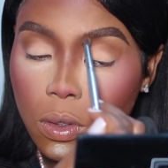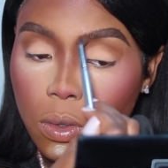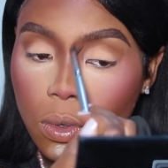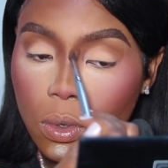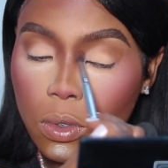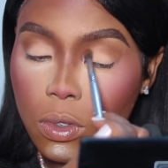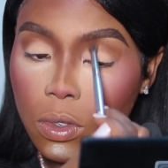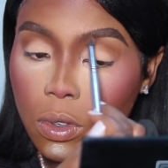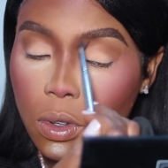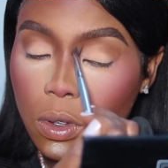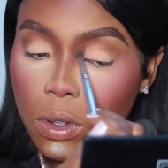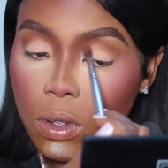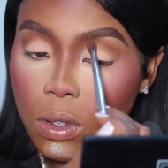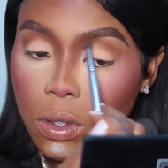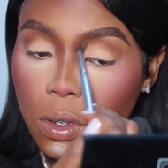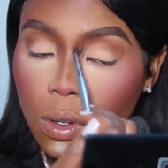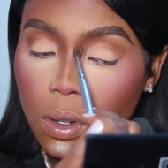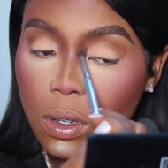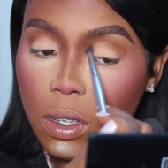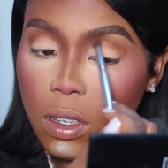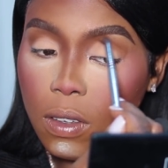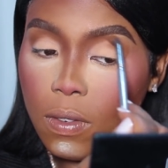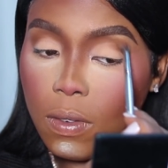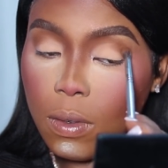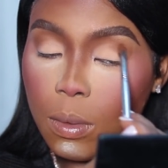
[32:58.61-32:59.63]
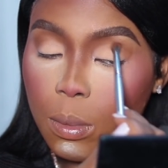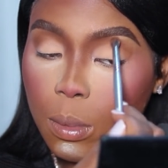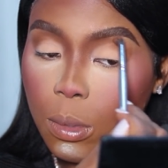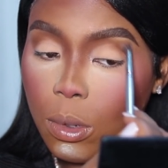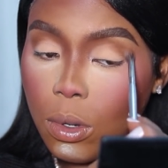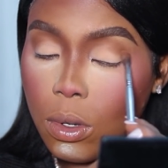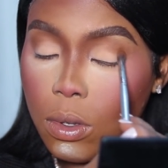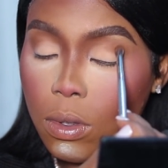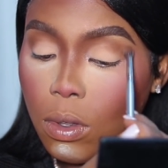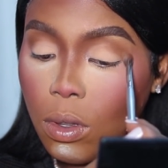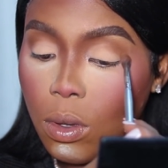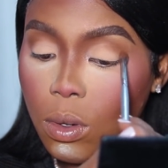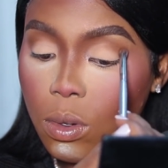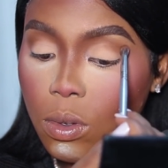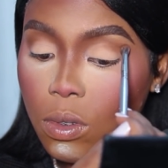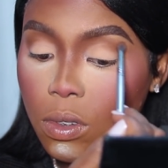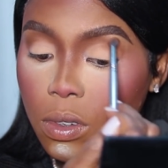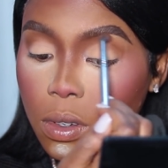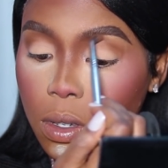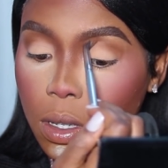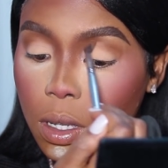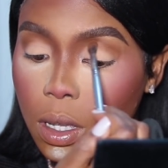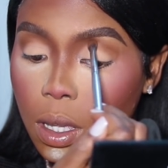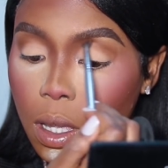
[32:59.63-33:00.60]
nose contour even more
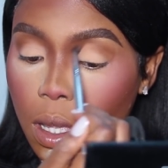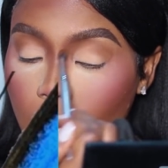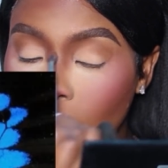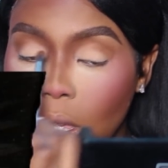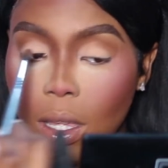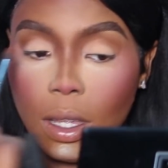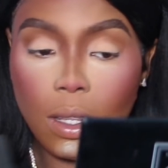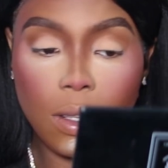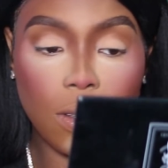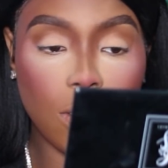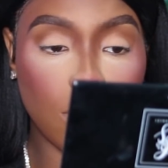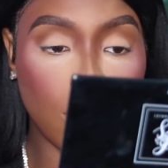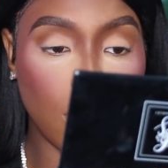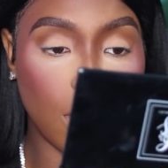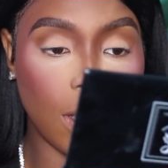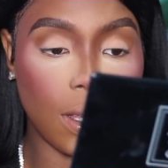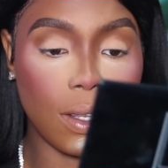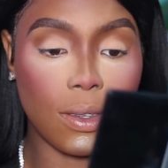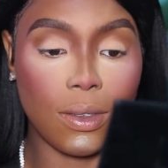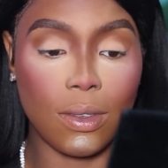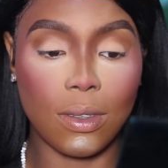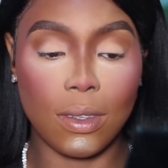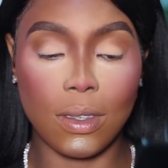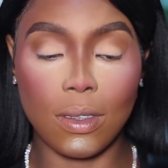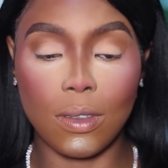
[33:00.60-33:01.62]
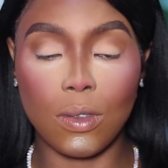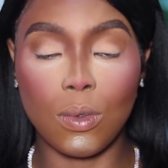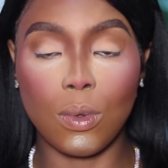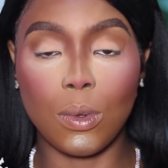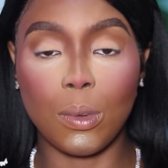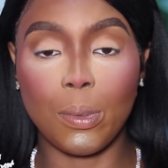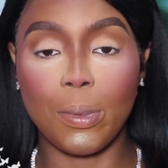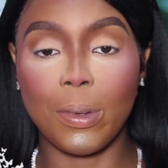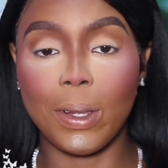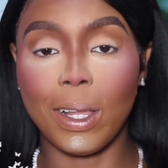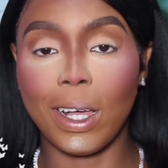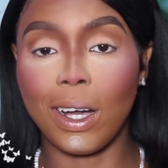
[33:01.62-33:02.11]
sultry. Don't go and do this with